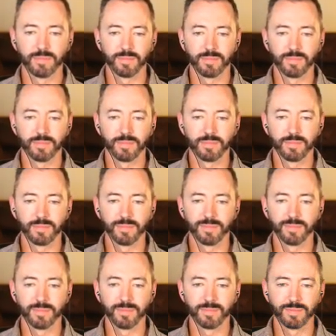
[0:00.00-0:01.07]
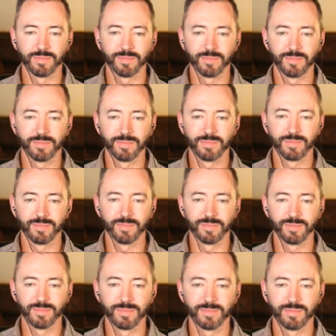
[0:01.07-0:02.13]

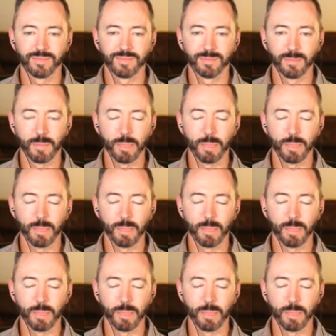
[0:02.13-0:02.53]
(not speaking)